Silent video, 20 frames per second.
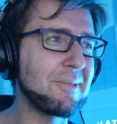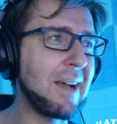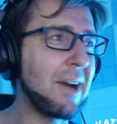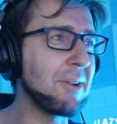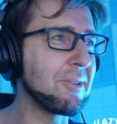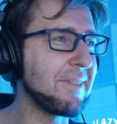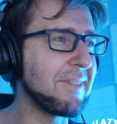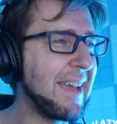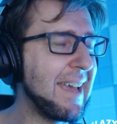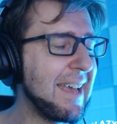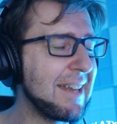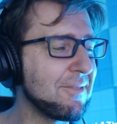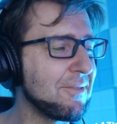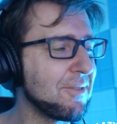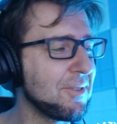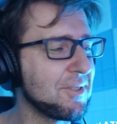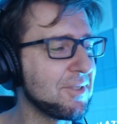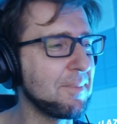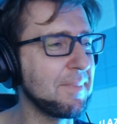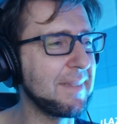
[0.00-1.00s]
out of hand
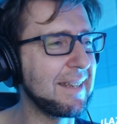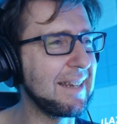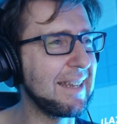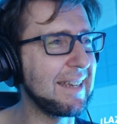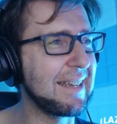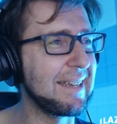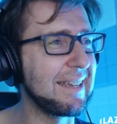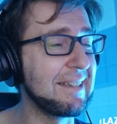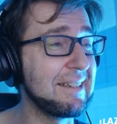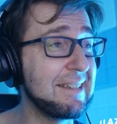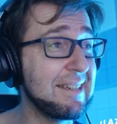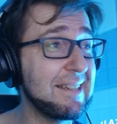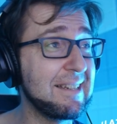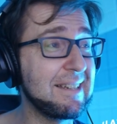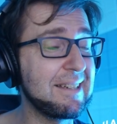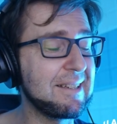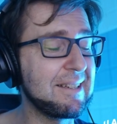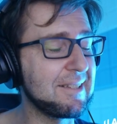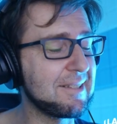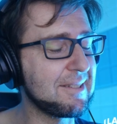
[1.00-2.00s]
for something like
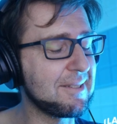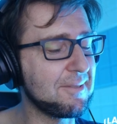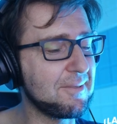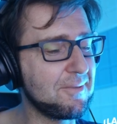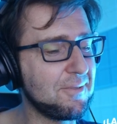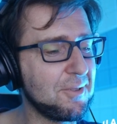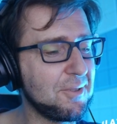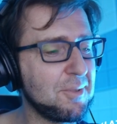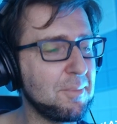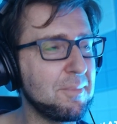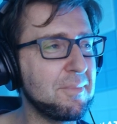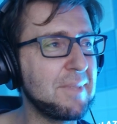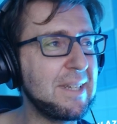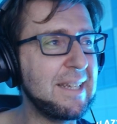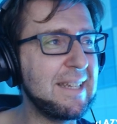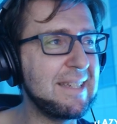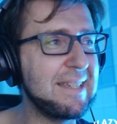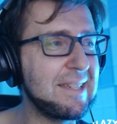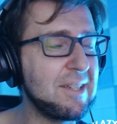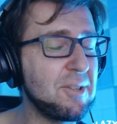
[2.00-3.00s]
for some
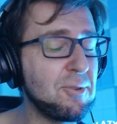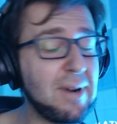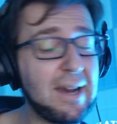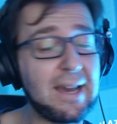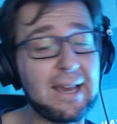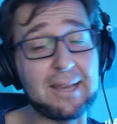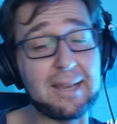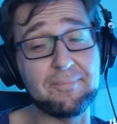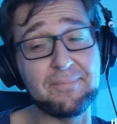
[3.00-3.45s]
easy UI.